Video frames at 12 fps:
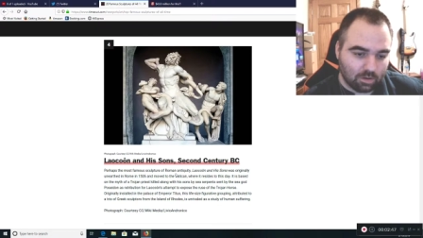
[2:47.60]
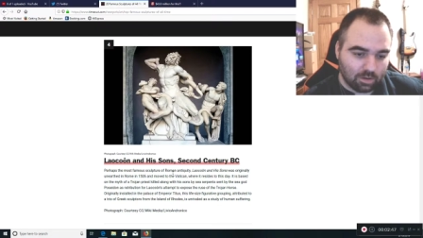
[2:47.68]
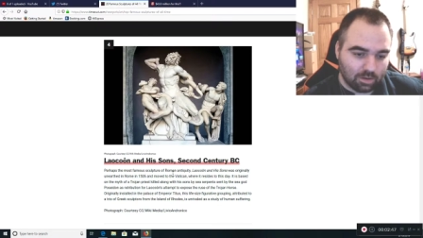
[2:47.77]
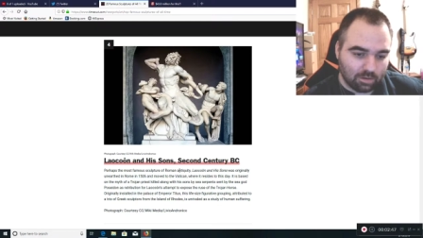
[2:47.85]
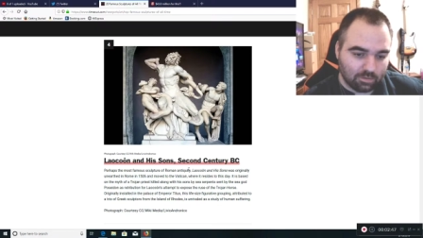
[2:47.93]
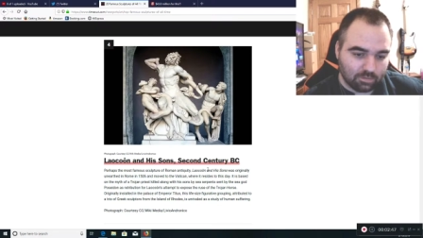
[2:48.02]

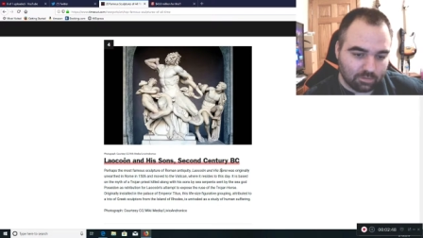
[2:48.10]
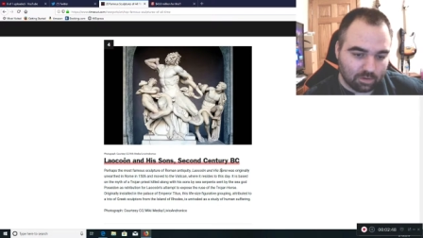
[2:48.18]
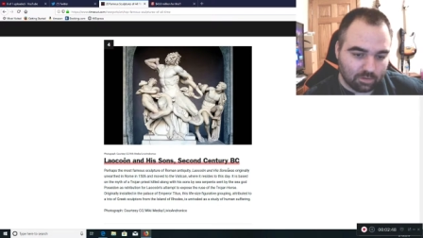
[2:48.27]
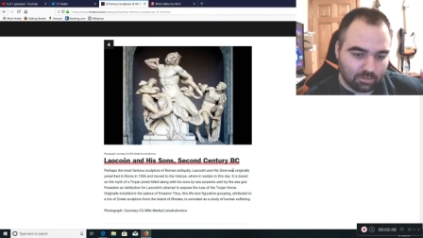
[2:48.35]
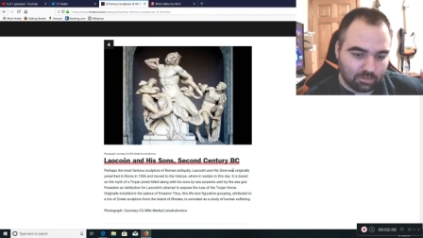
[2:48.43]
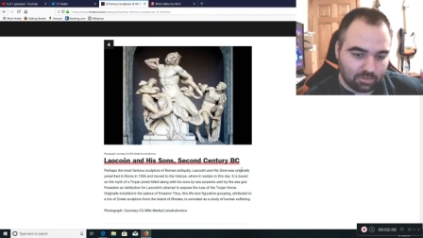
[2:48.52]
and his
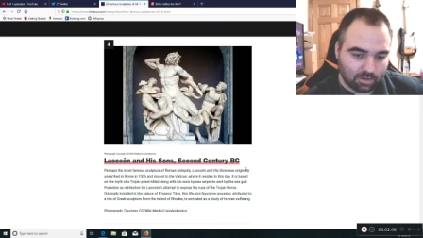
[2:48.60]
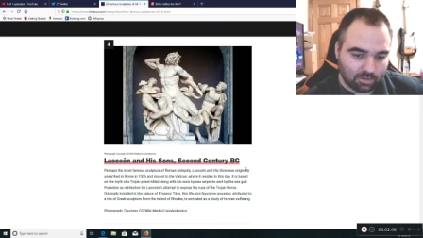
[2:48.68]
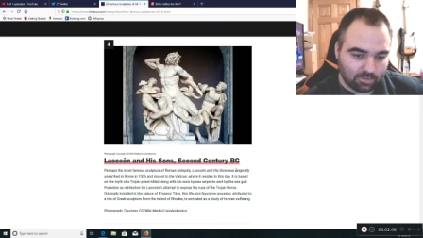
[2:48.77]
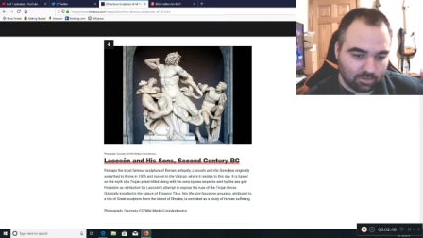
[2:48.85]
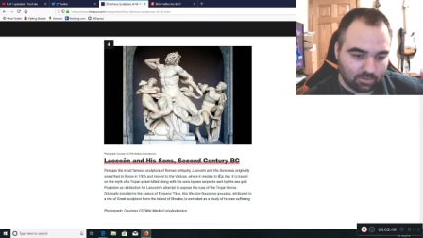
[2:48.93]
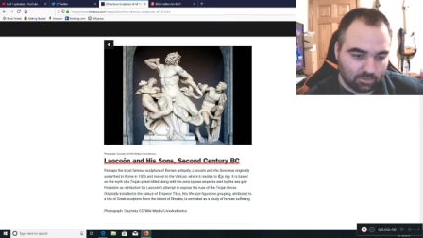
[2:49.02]
son, 2nd
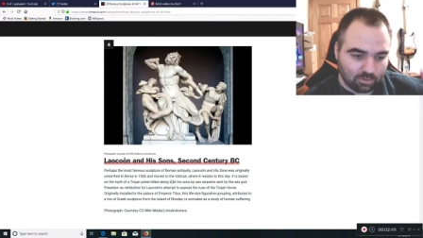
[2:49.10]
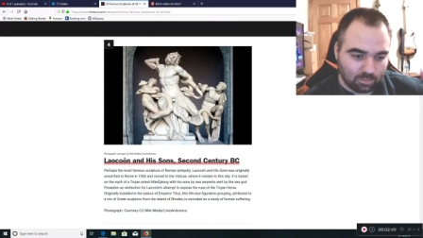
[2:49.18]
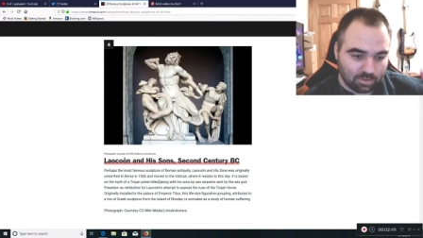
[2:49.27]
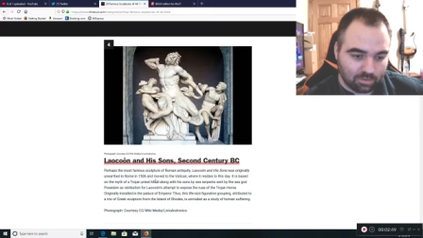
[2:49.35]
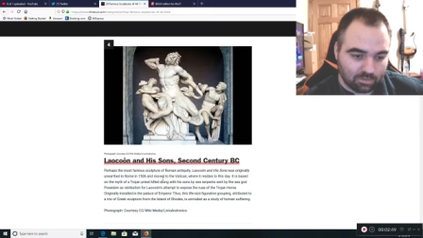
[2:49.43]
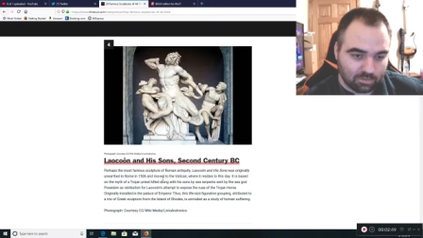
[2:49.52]
century
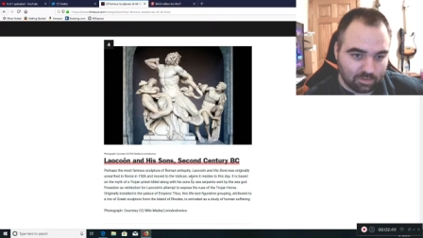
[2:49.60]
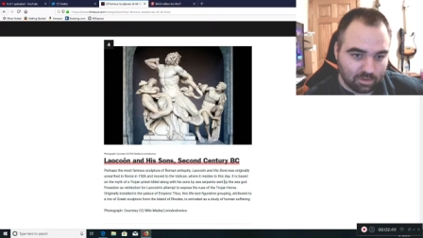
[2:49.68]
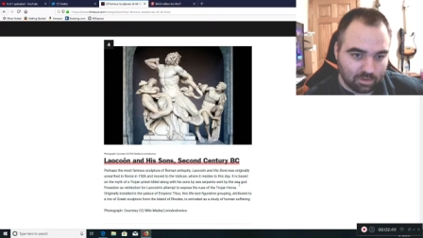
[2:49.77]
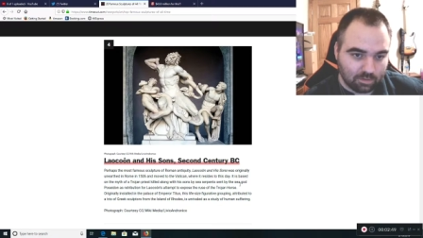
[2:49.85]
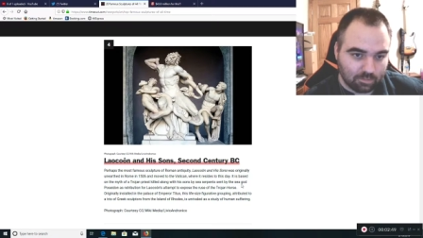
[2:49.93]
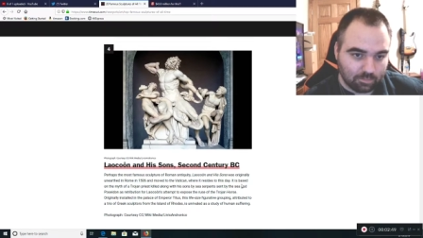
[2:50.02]
BC.